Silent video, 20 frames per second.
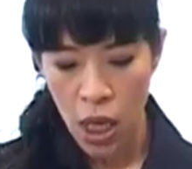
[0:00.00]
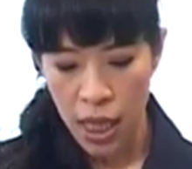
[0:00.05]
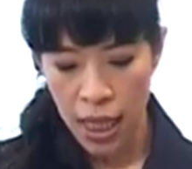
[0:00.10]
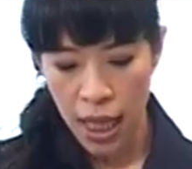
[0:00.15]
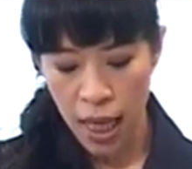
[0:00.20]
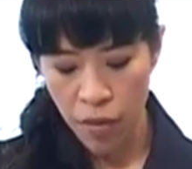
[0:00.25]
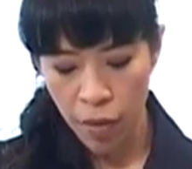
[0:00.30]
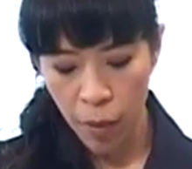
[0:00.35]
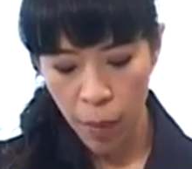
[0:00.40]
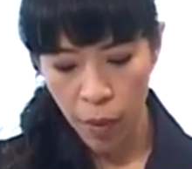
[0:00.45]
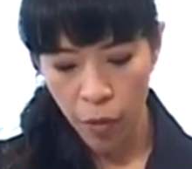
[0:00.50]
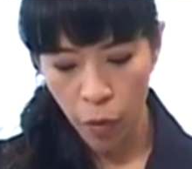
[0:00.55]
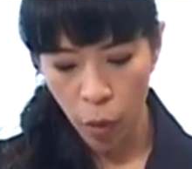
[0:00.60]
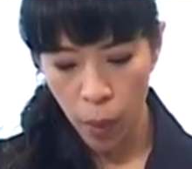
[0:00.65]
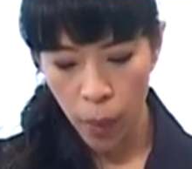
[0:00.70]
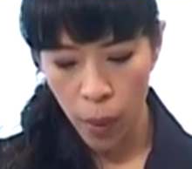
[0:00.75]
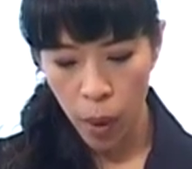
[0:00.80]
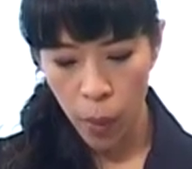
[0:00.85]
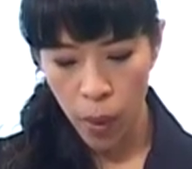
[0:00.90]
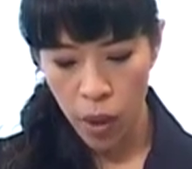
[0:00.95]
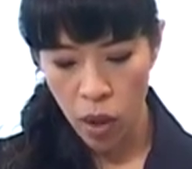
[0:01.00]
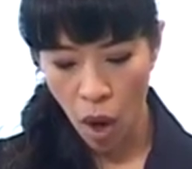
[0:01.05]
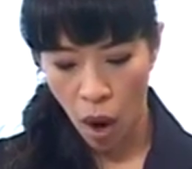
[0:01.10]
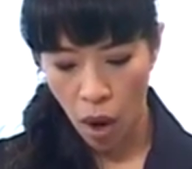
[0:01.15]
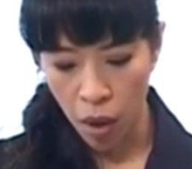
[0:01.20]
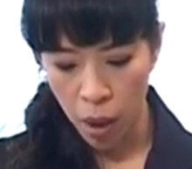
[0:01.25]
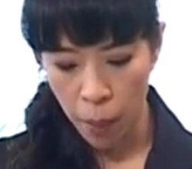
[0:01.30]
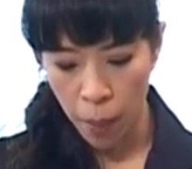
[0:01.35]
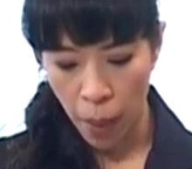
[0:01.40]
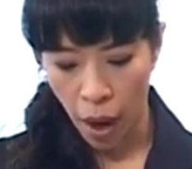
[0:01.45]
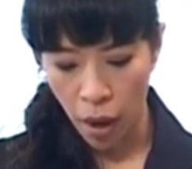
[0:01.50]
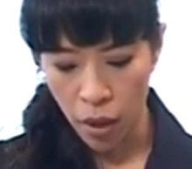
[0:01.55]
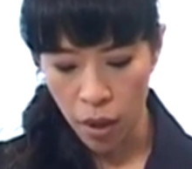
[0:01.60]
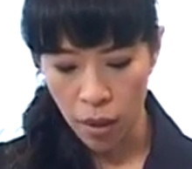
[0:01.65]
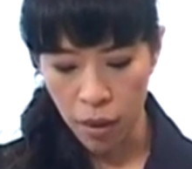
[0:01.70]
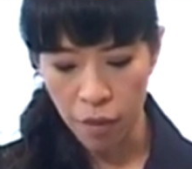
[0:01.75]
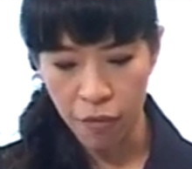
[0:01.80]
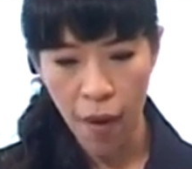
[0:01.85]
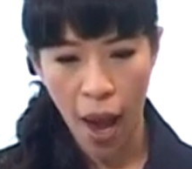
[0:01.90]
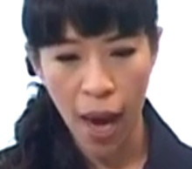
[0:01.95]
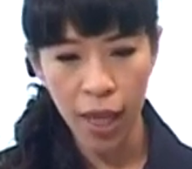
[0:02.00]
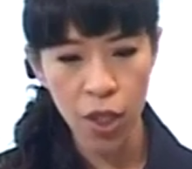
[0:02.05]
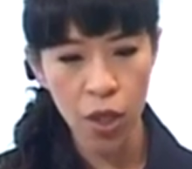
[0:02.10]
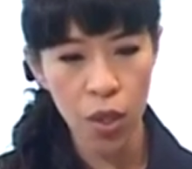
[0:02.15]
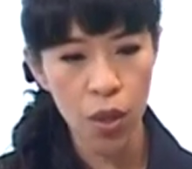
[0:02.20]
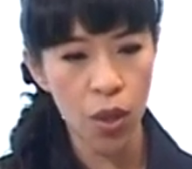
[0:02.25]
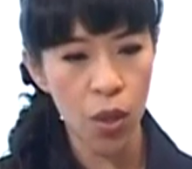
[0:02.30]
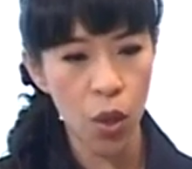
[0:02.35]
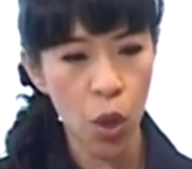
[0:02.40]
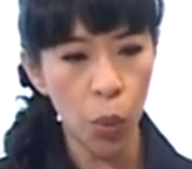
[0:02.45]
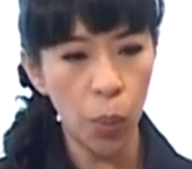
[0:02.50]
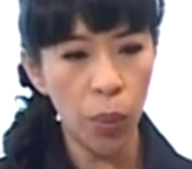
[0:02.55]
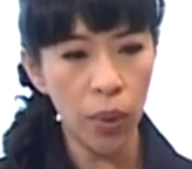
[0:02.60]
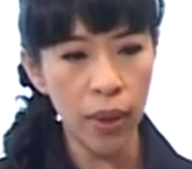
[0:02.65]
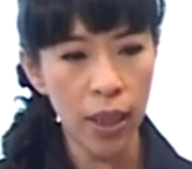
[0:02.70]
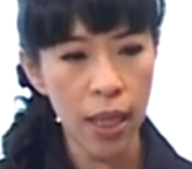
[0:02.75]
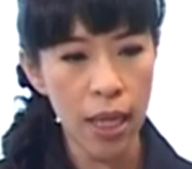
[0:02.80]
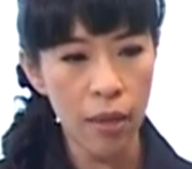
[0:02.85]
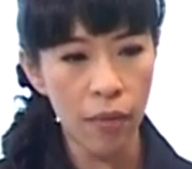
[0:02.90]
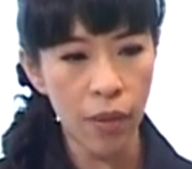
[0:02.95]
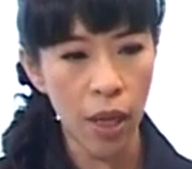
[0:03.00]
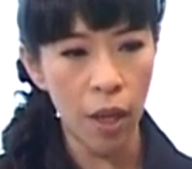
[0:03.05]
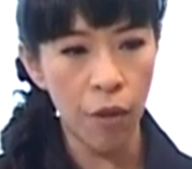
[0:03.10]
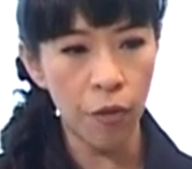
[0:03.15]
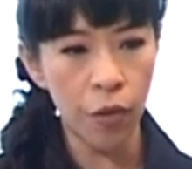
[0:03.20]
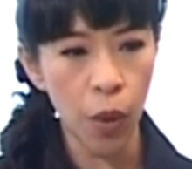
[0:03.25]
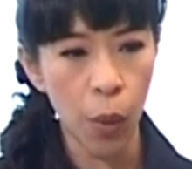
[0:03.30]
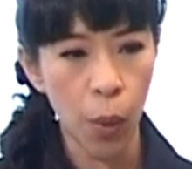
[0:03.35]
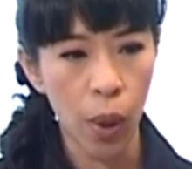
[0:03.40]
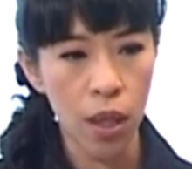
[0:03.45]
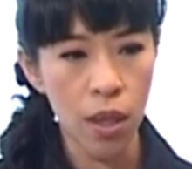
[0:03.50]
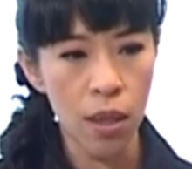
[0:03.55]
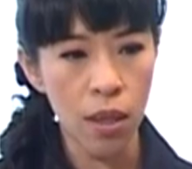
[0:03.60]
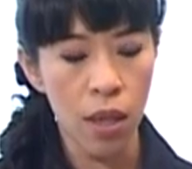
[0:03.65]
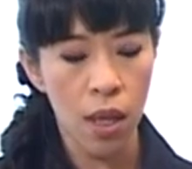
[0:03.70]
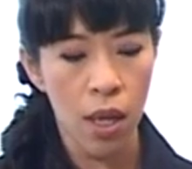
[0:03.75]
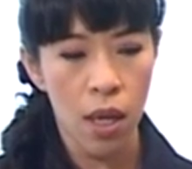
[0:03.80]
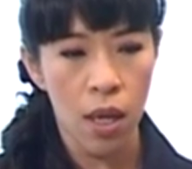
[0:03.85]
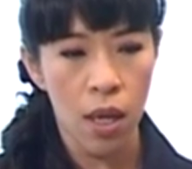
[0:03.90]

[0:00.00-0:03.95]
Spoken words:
David, before we talk about the factors that you believe influence